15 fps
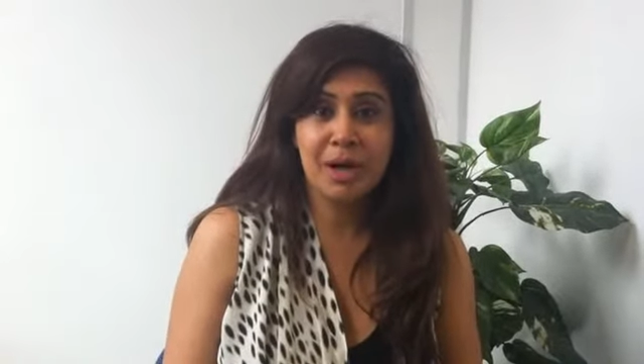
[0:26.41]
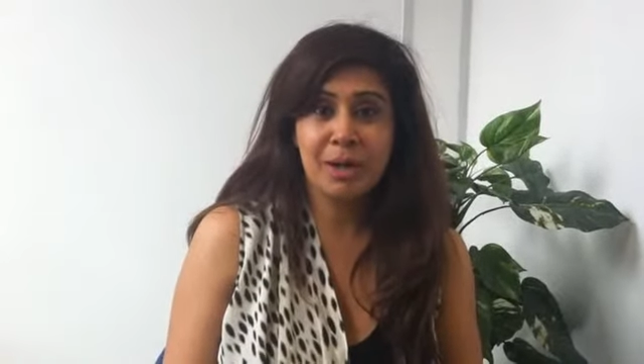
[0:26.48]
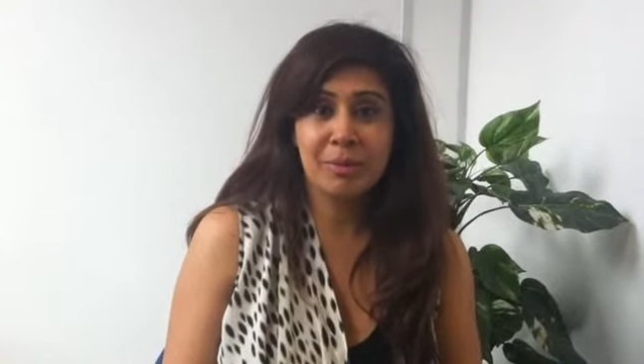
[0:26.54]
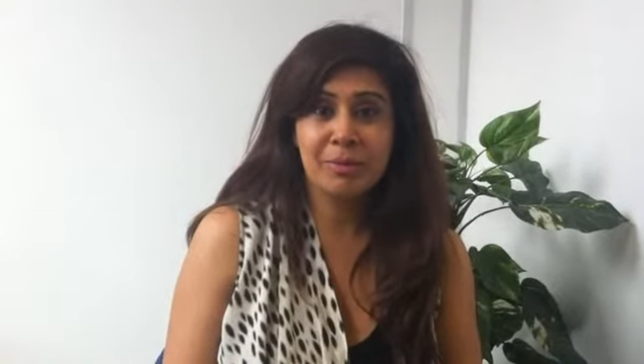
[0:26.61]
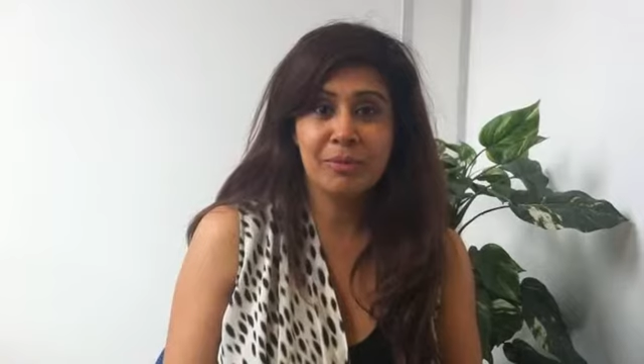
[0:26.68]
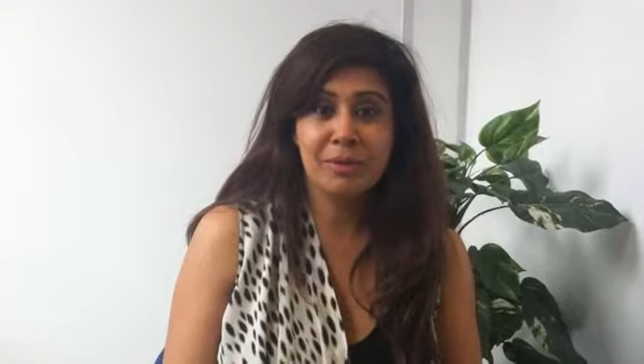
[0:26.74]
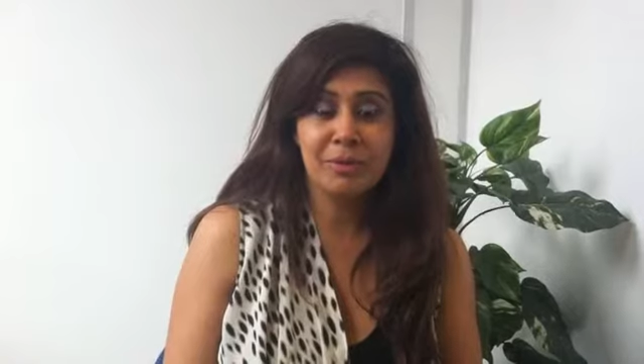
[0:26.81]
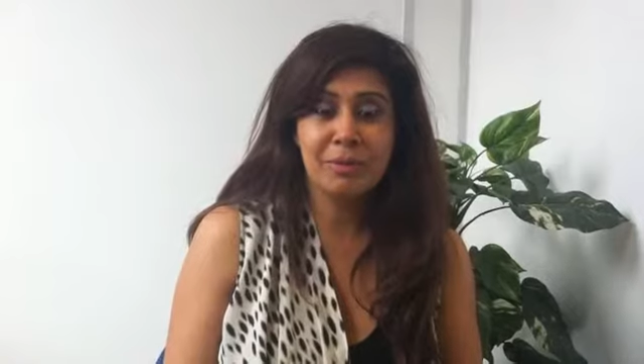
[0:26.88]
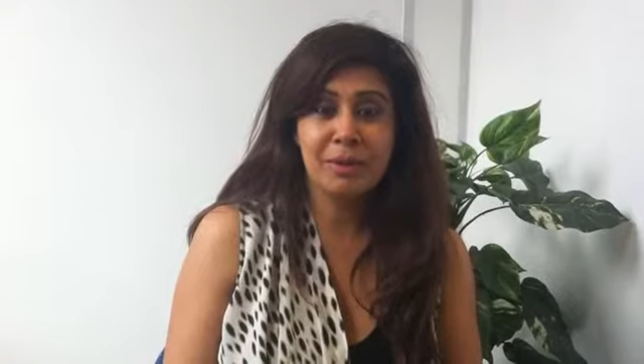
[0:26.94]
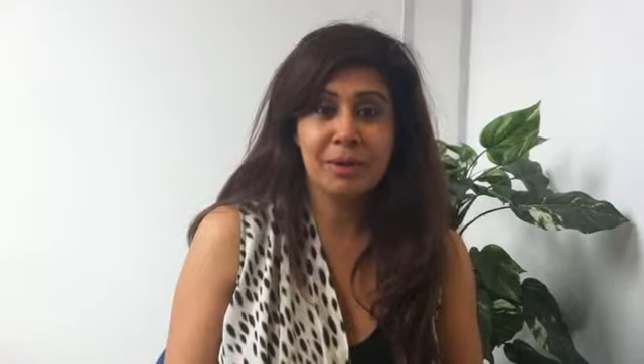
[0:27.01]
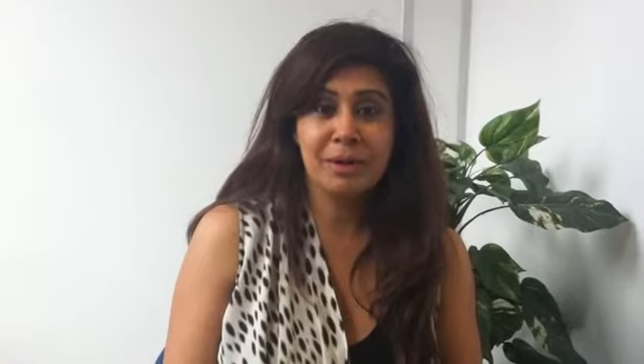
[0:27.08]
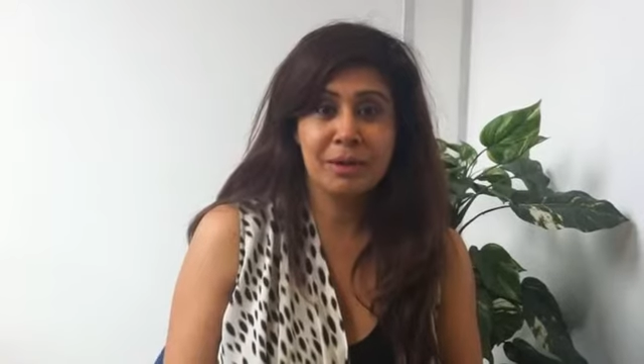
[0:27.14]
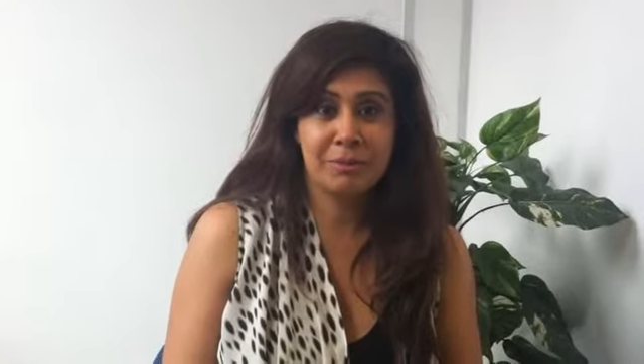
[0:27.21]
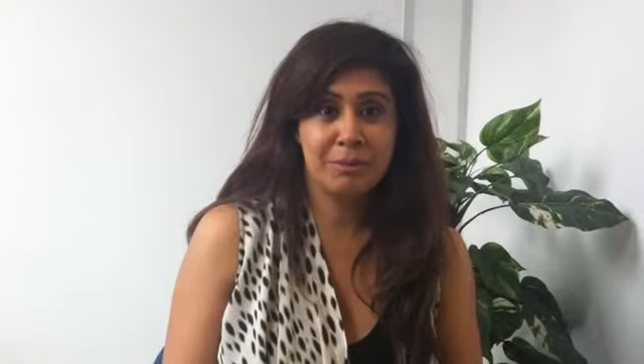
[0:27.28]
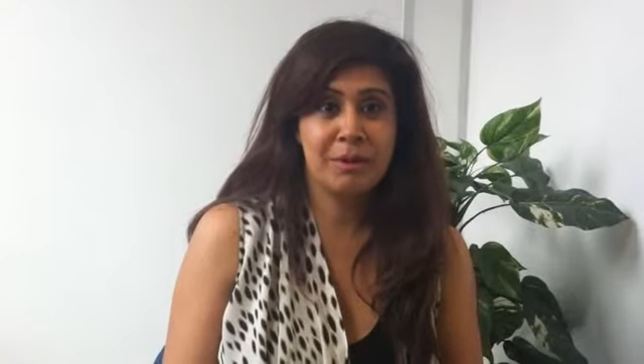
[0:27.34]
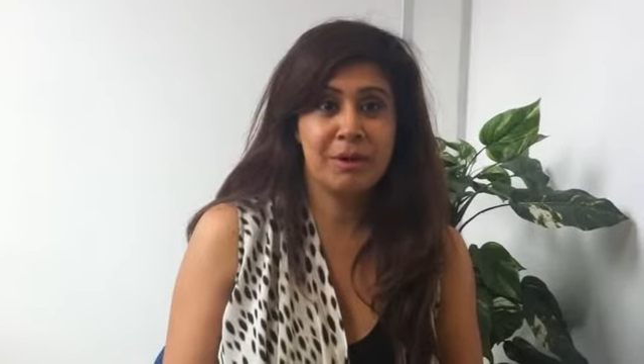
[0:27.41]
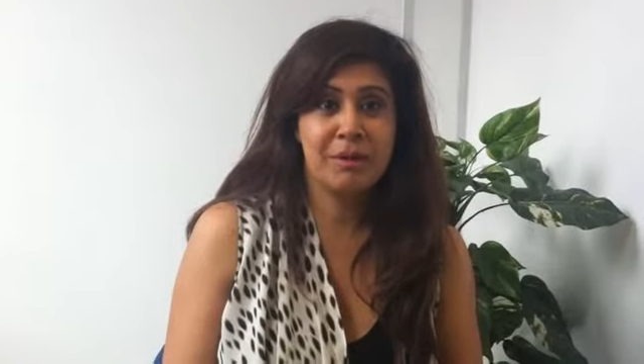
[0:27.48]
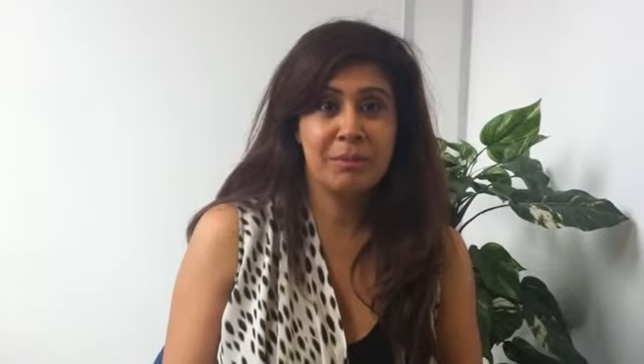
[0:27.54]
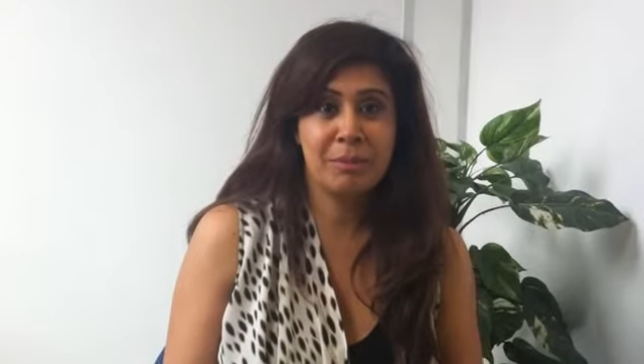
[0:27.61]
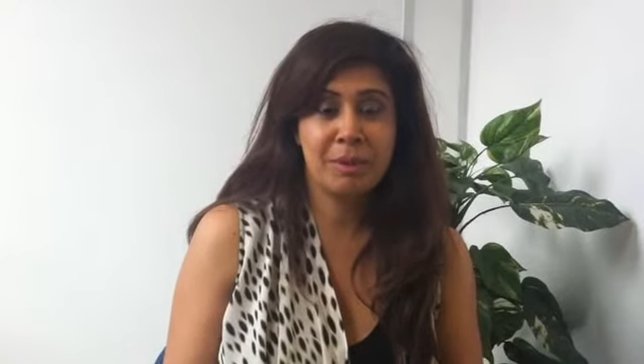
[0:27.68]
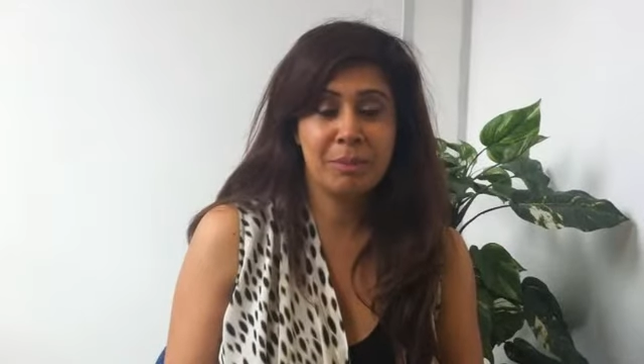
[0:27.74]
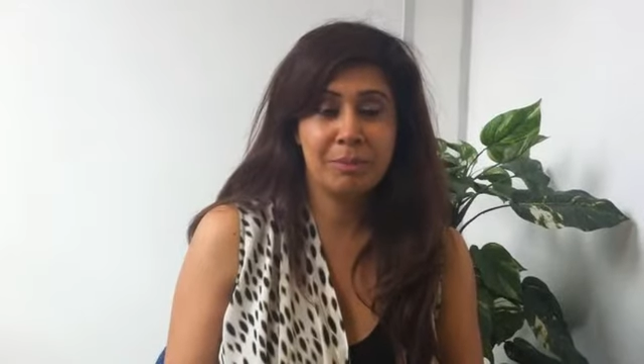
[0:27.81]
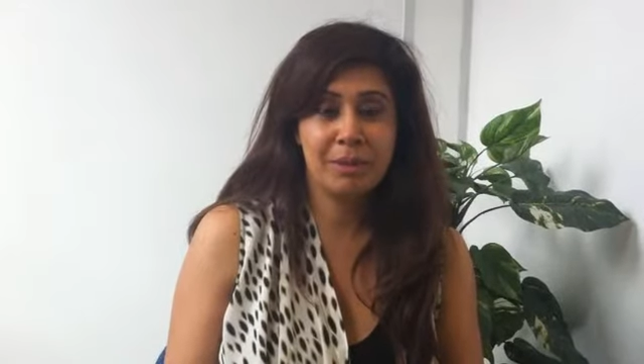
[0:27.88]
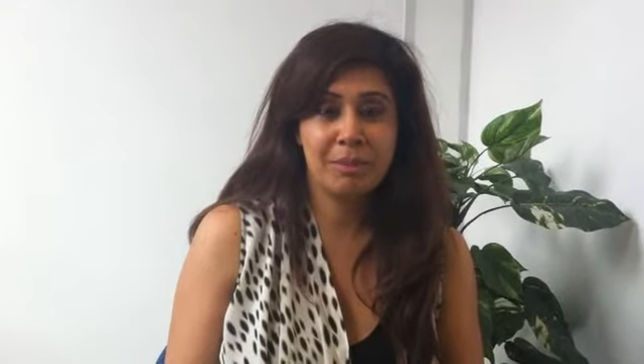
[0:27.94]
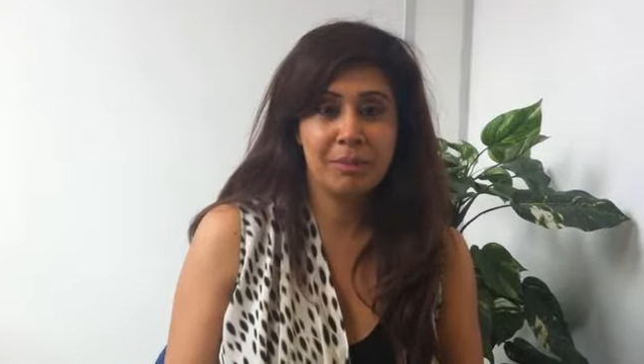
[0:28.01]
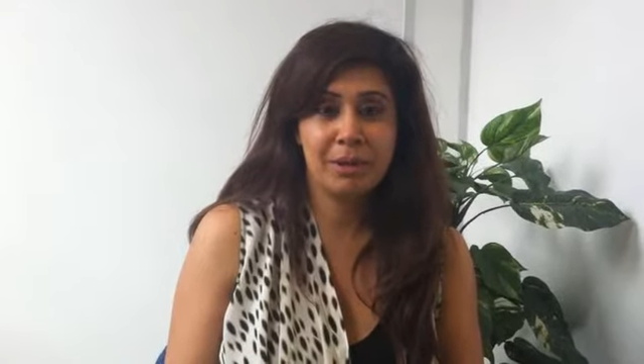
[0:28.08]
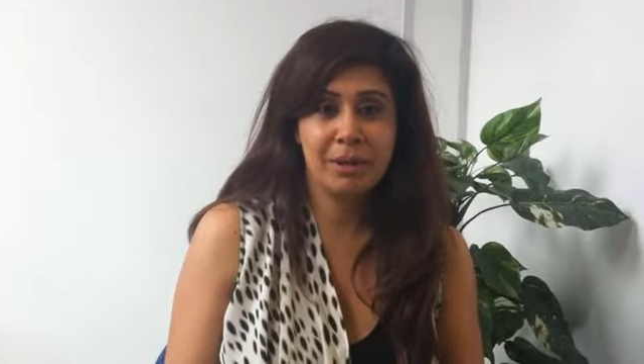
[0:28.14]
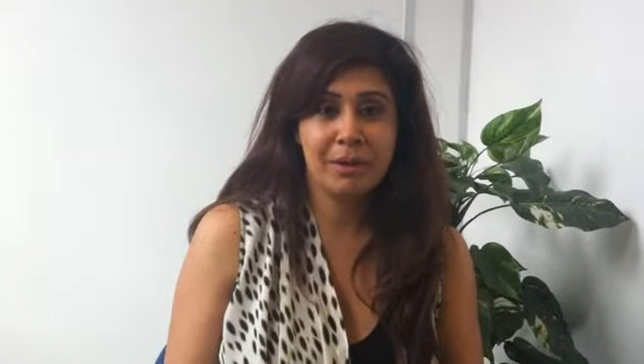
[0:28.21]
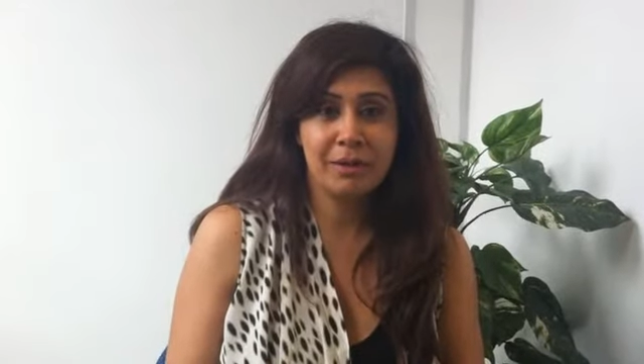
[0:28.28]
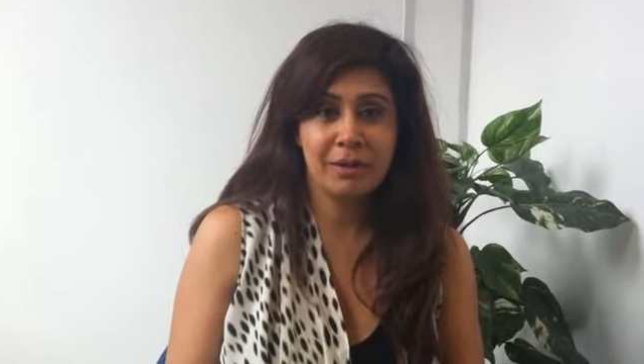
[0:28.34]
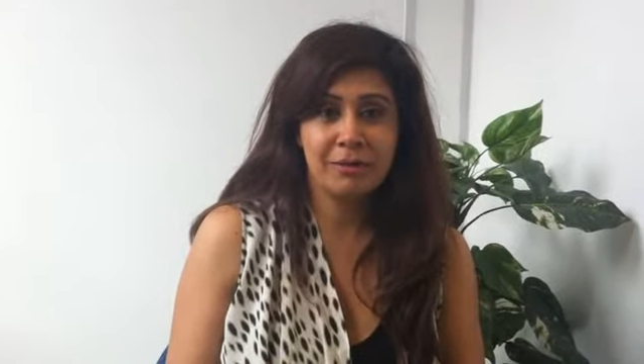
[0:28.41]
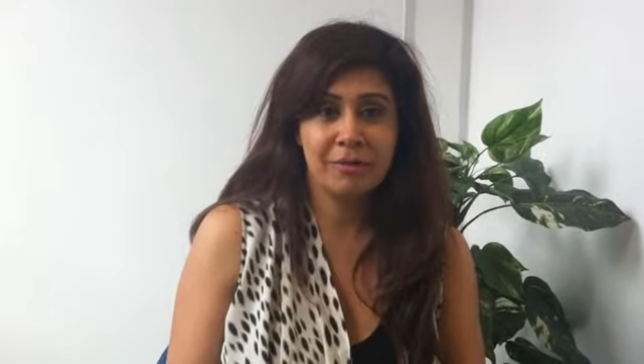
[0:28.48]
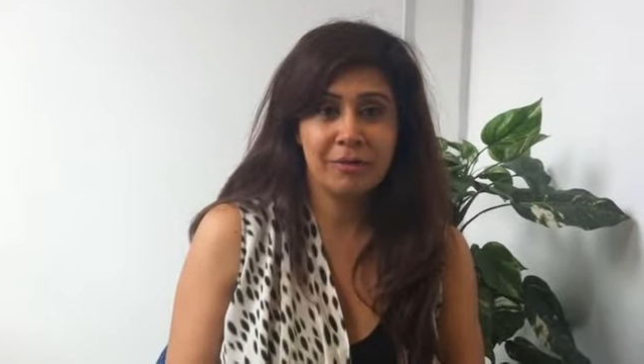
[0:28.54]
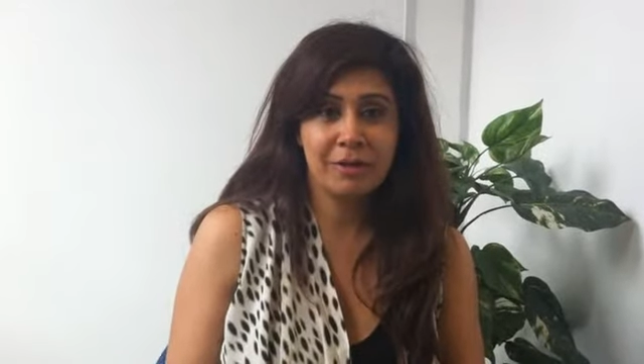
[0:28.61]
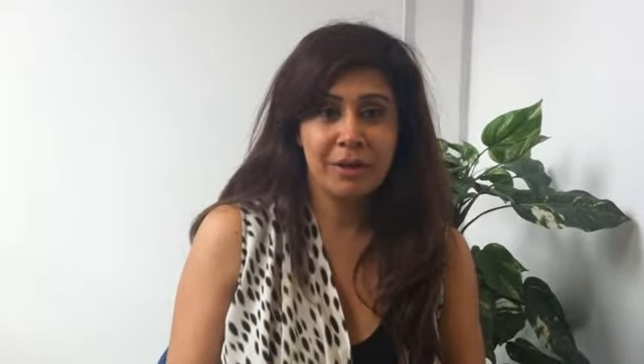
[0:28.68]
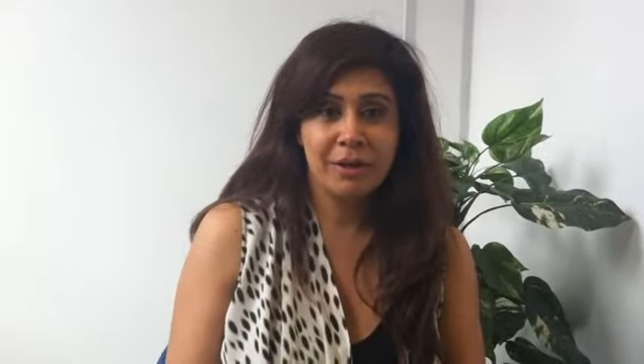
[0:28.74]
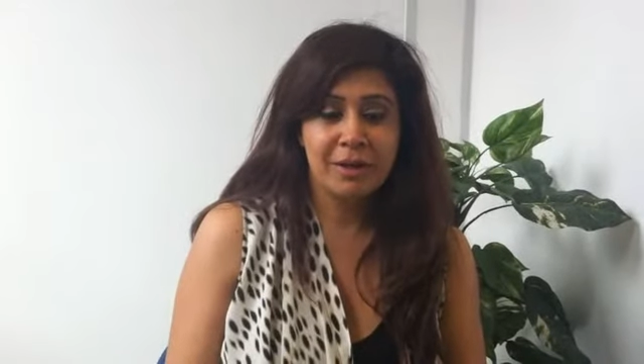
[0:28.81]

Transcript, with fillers: help so many other people in my life.